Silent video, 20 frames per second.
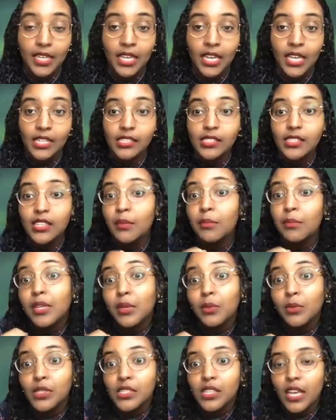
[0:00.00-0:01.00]
somebody
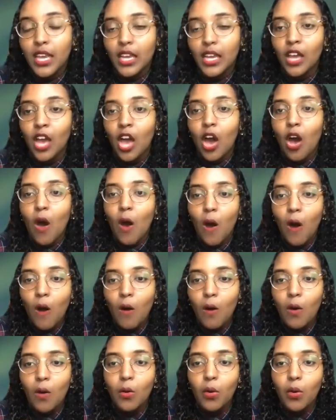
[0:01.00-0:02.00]
was like,
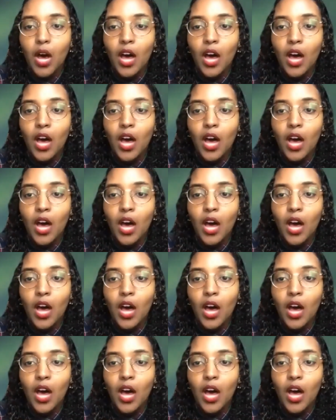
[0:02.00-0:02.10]
oh,